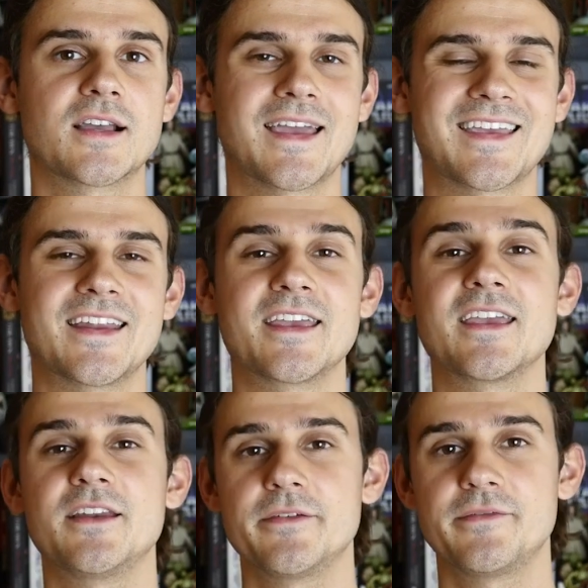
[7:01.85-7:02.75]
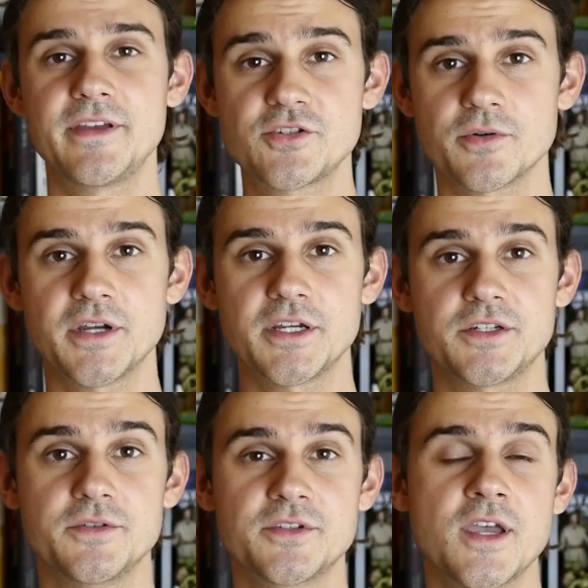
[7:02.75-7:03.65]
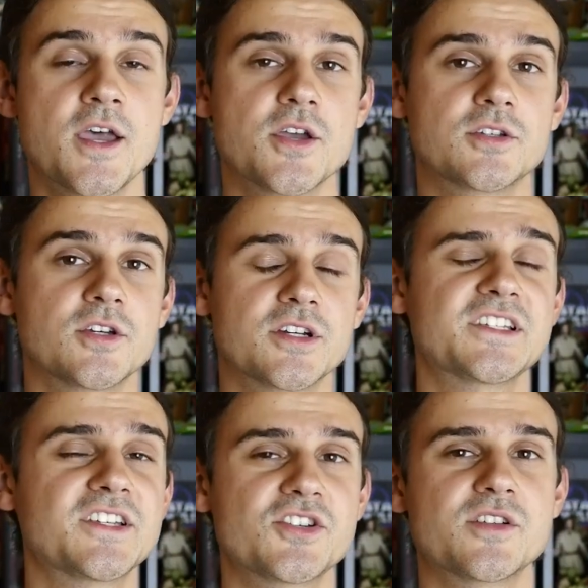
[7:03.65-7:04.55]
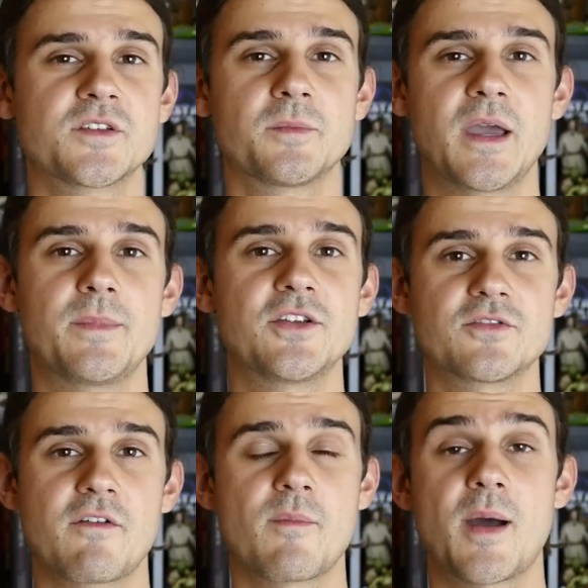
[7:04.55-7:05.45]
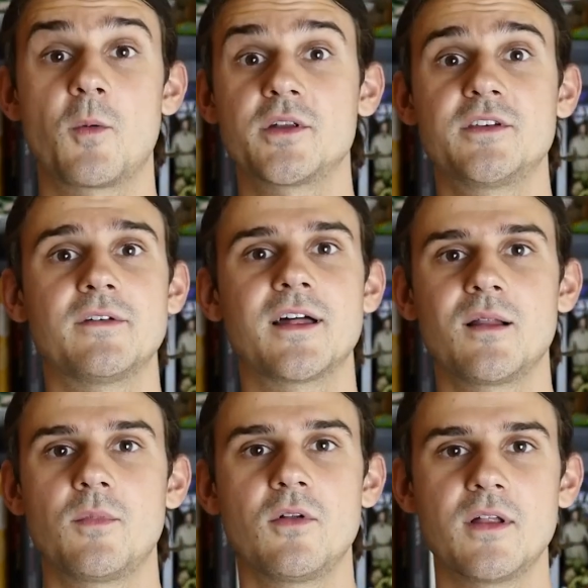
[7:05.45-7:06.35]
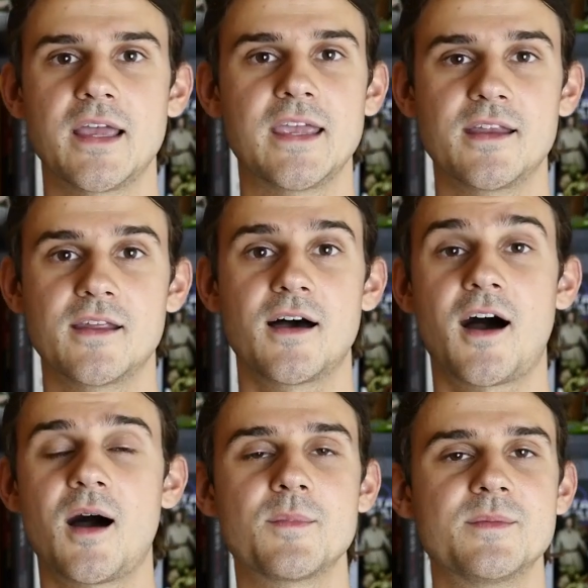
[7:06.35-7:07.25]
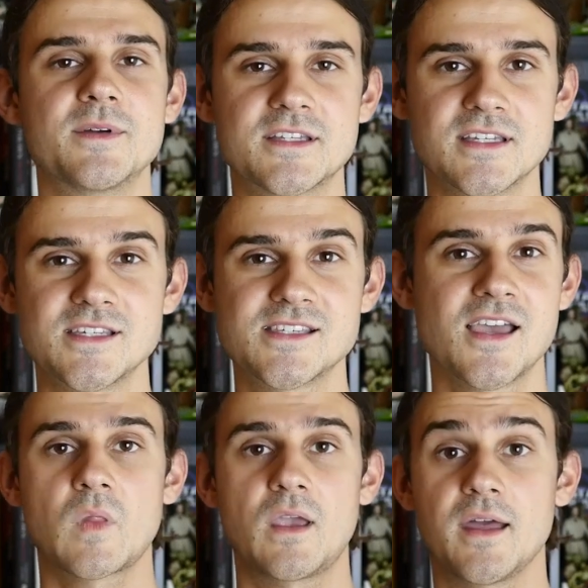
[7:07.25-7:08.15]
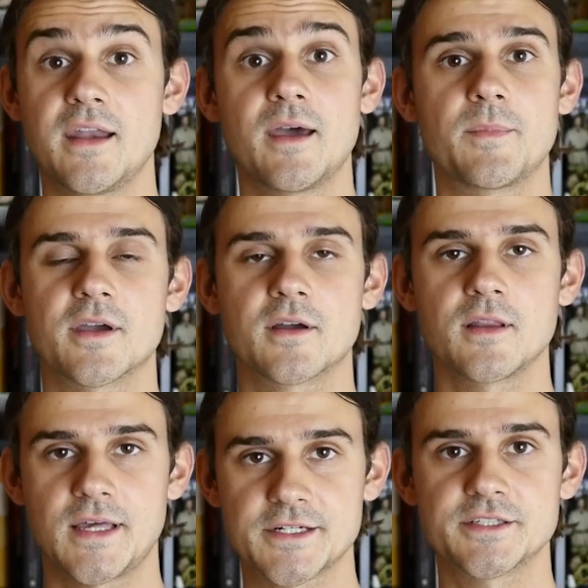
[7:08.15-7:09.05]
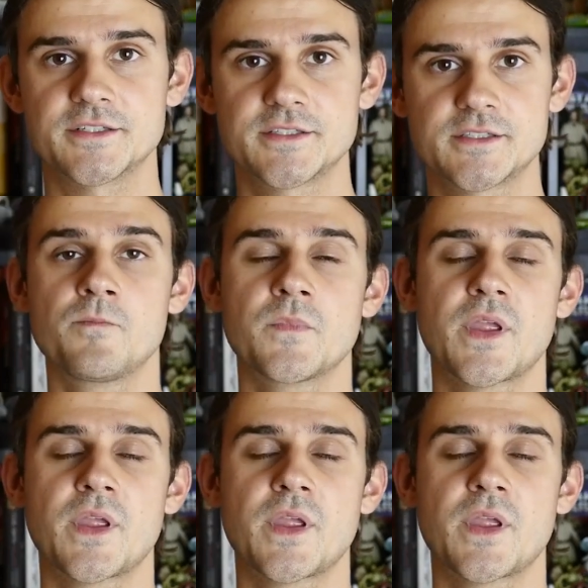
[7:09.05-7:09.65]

luck at getting individual issues, so your decisions might be driven by what's available in omnibuses and epic collections.